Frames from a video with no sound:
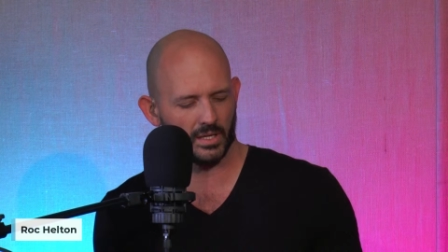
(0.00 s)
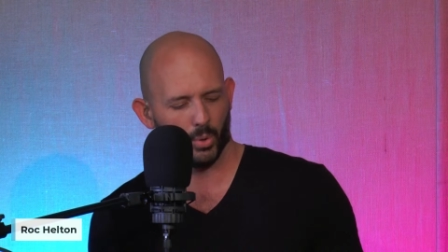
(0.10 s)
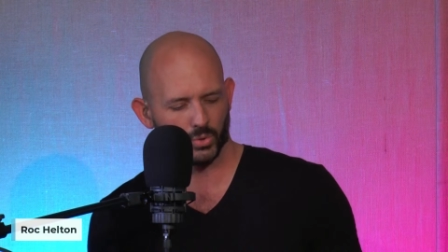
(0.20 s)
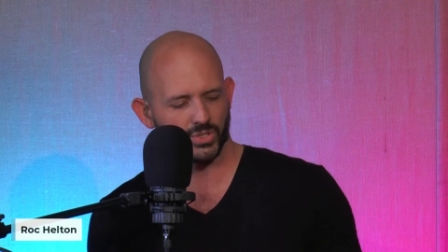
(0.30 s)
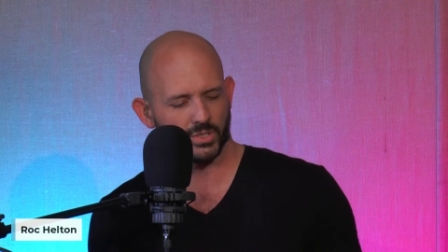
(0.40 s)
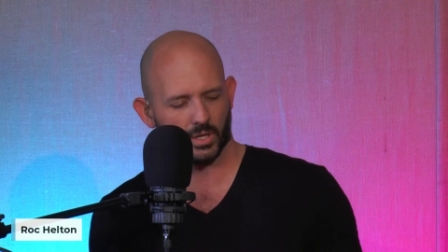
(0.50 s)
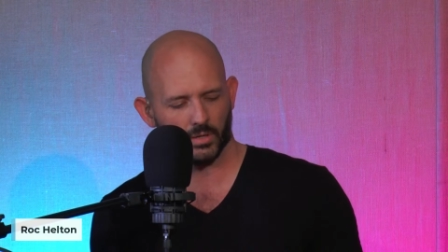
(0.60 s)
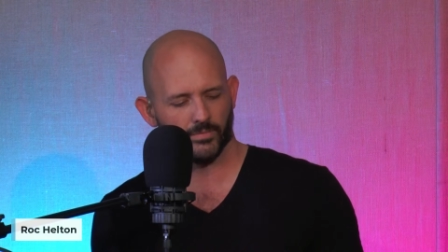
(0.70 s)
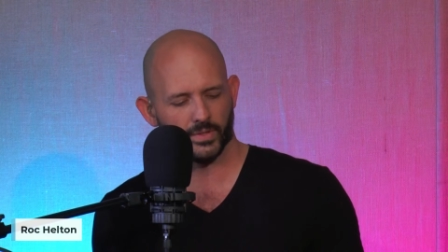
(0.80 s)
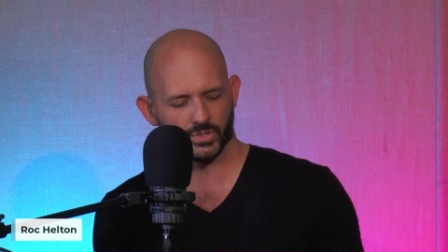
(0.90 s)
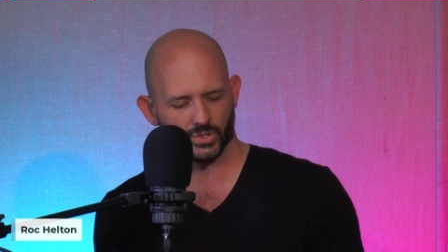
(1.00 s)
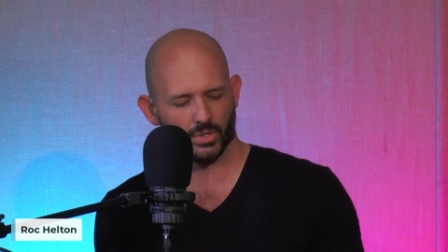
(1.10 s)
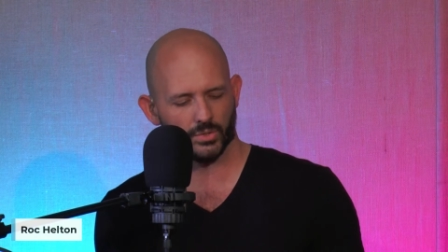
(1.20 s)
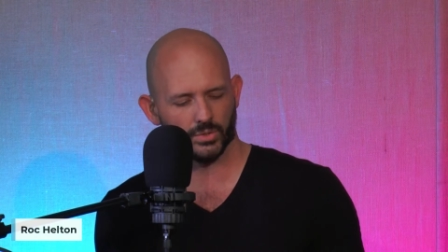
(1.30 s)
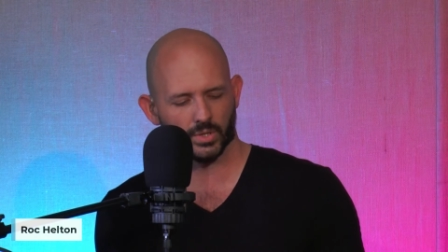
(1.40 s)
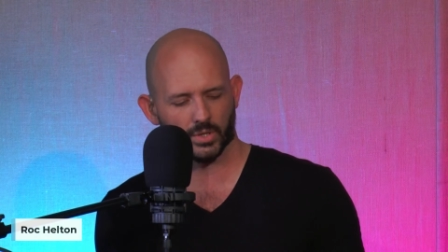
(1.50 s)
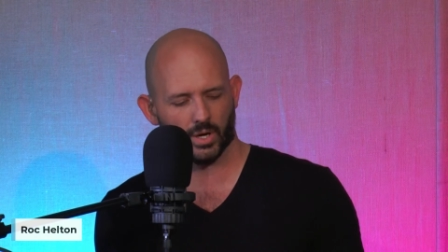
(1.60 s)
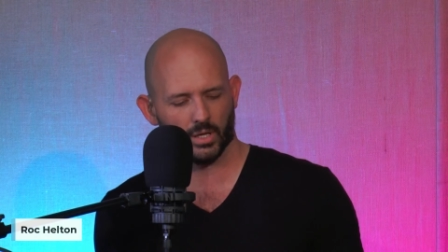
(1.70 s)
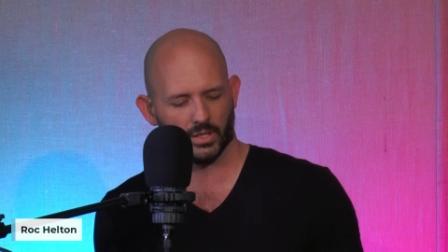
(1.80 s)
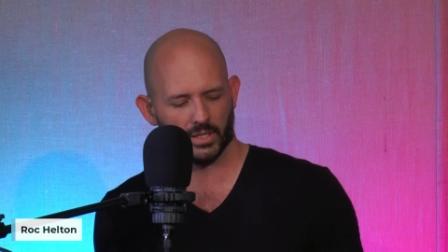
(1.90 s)
portion of the show. You can
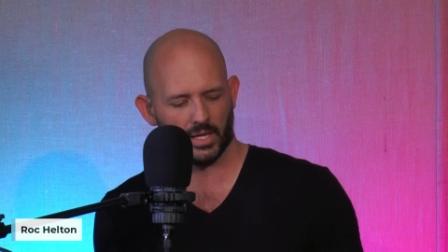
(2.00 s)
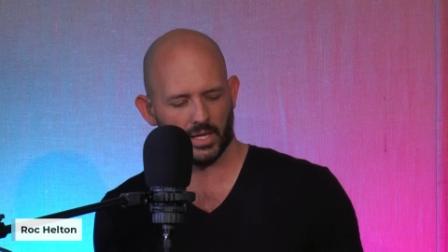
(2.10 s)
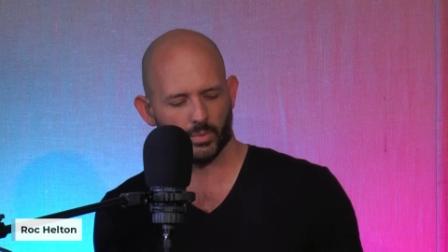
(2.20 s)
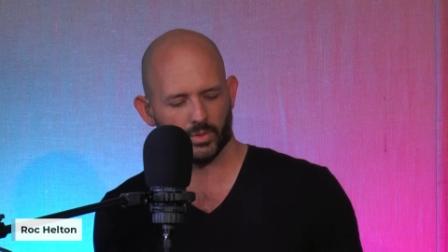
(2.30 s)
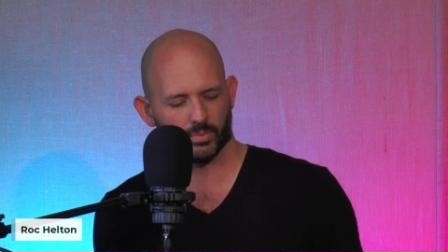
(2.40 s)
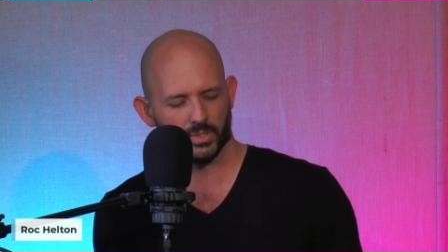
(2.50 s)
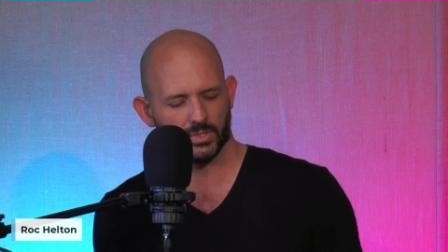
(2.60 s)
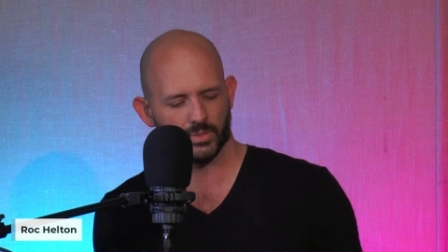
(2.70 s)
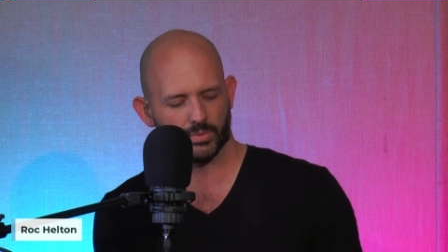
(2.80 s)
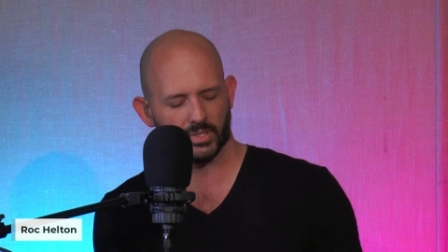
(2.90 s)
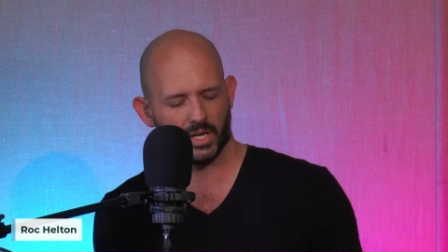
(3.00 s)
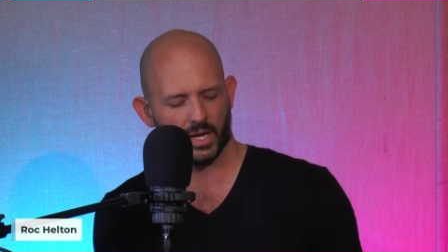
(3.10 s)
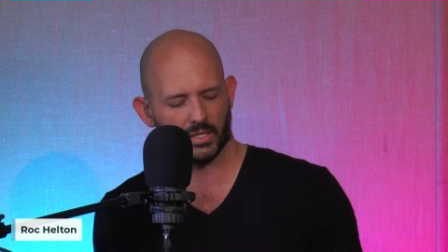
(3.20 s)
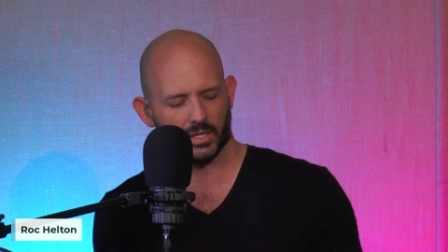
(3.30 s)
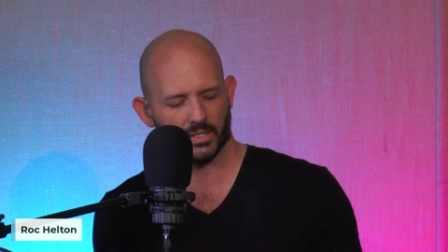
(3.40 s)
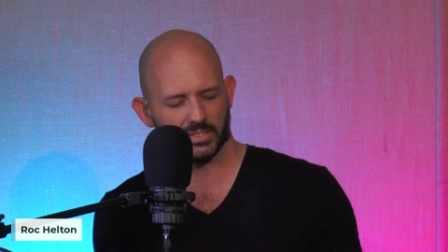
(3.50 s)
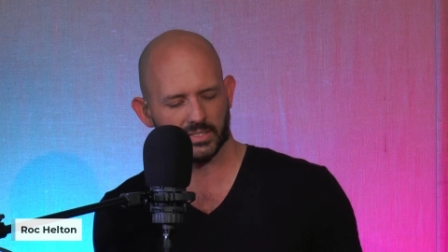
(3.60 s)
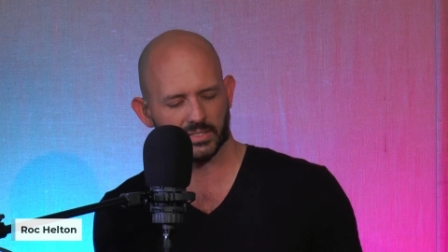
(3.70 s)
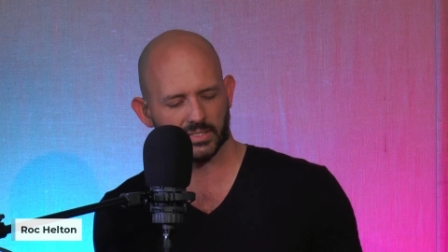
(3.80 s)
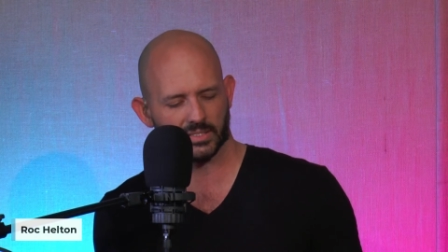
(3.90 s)
call in
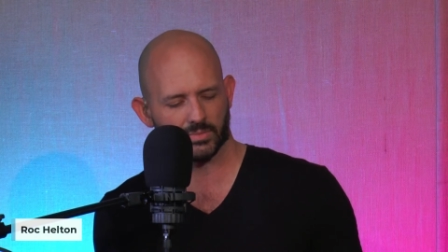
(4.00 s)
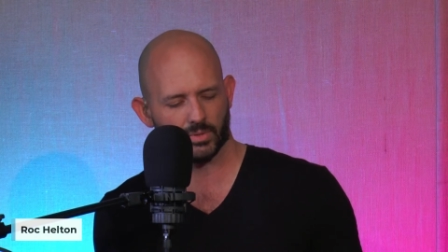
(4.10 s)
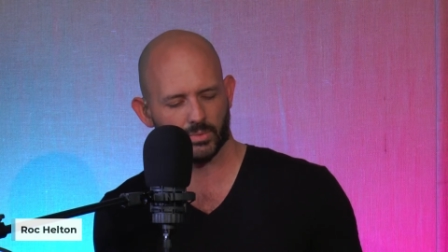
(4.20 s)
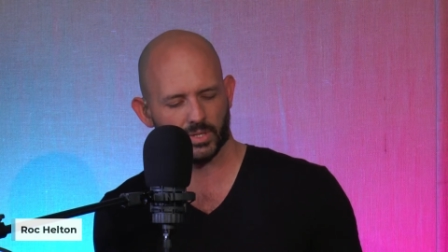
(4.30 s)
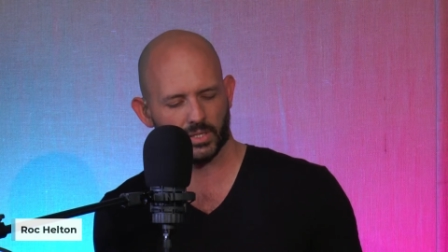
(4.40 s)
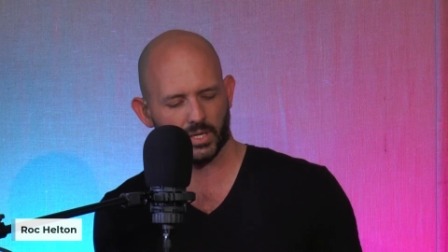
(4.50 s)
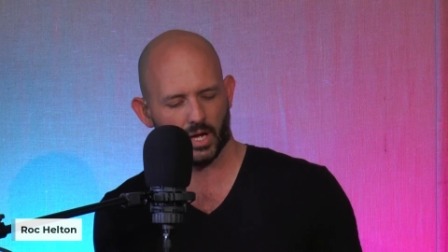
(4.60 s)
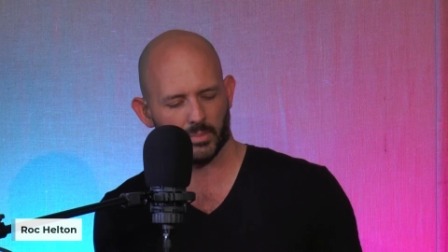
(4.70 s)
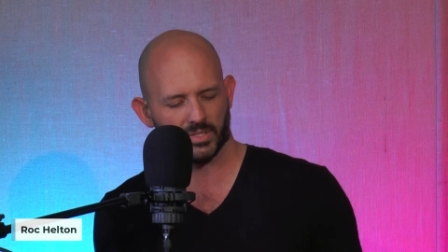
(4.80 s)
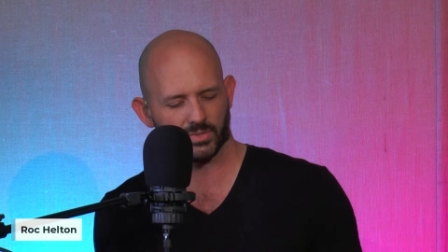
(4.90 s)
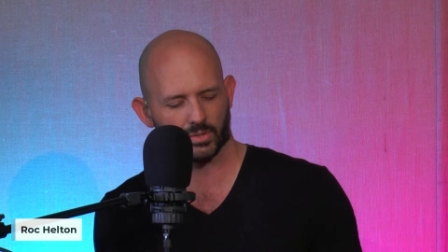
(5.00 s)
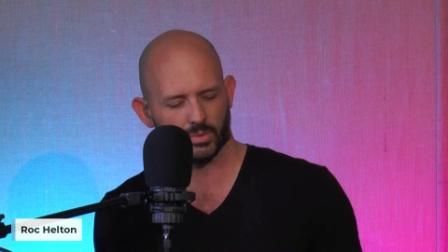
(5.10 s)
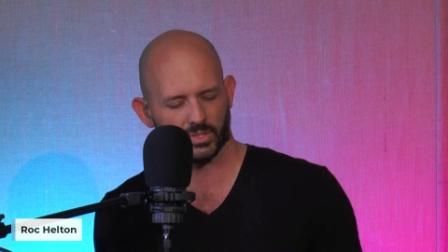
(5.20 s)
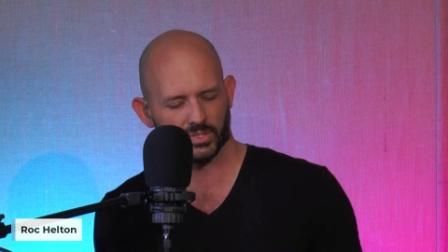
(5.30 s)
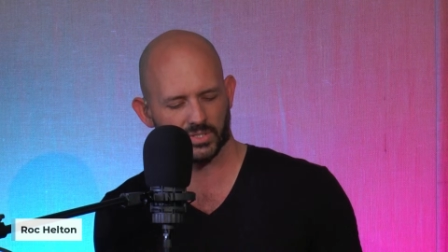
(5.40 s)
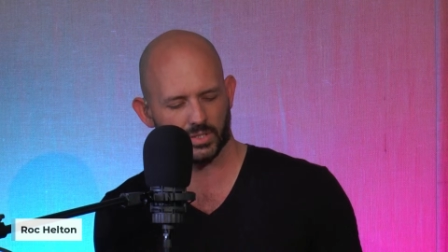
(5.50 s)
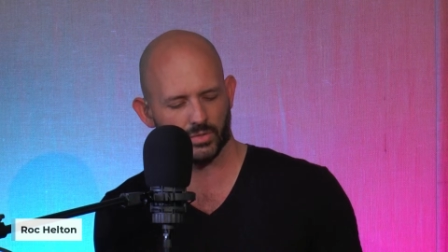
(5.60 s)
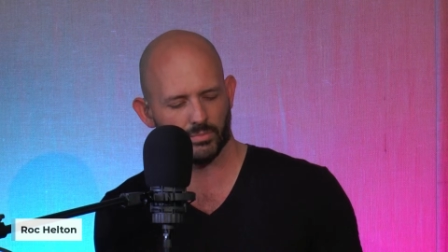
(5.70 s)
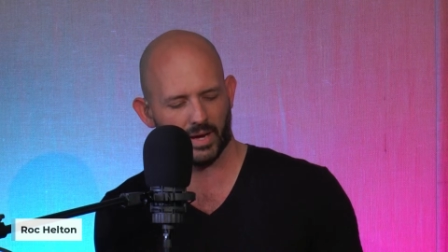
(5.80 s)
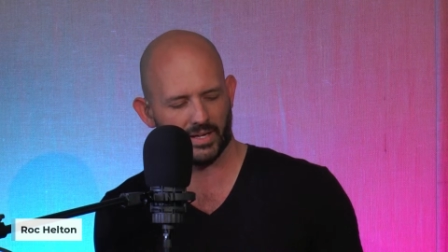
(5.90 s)
813-239-9663 with any comments or questions that
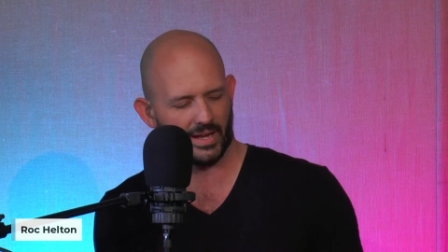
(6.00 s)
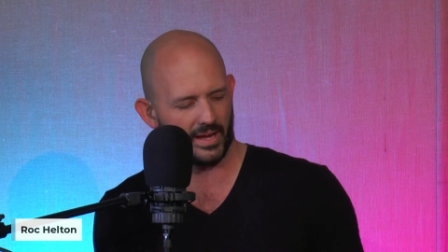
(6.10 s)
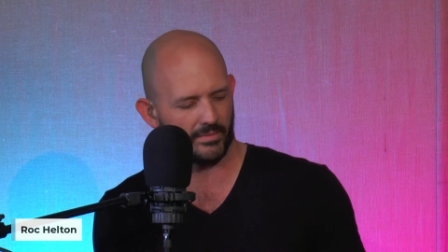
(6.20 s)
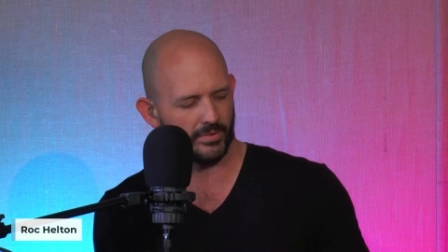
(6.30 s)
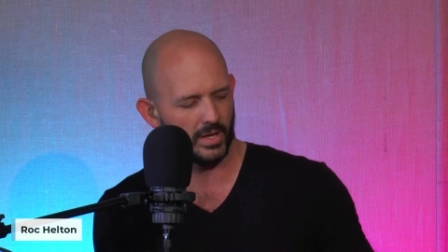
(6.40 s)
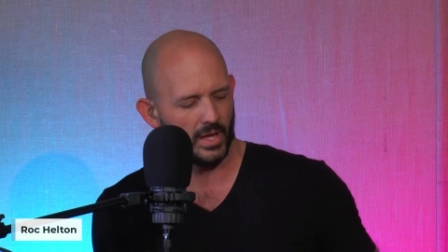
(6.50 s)
you might have.